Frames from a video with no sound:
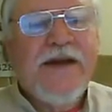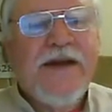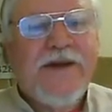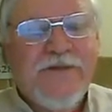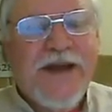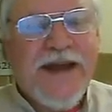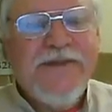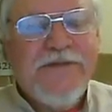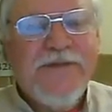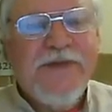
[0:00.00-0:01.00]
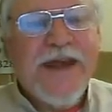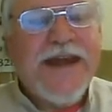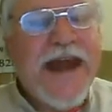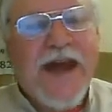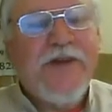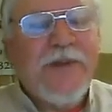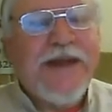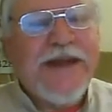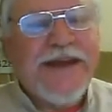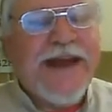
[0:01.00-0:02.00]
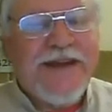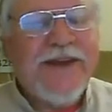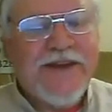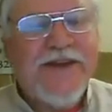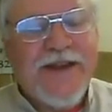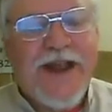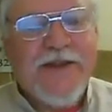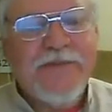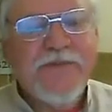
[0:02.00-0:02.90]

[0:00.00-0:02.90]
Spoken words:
of life and how to be connected to that.